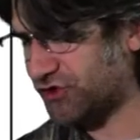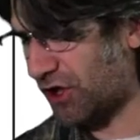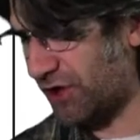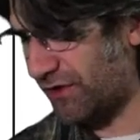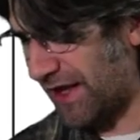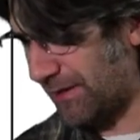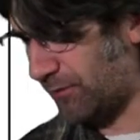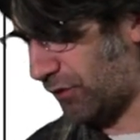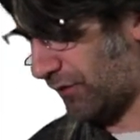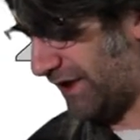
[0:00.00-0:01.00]
on that
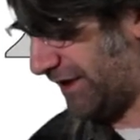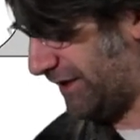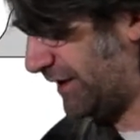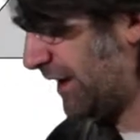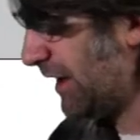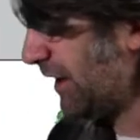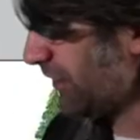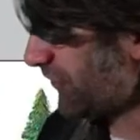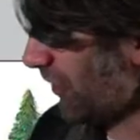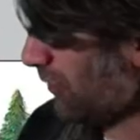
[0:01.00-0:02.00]
moraine.
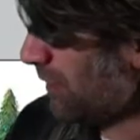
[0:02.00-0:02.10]
So